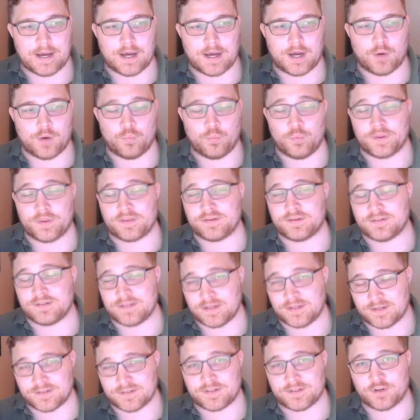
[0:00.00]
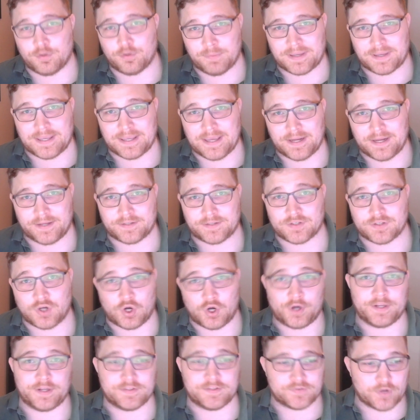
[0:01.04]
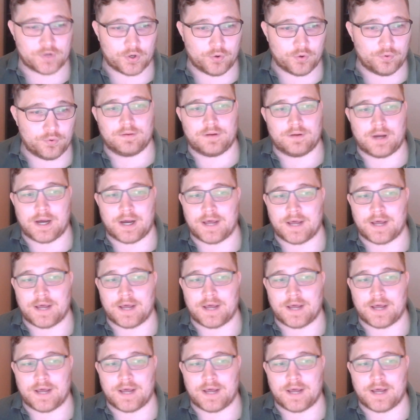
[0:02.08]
with statistical mechanics on its own.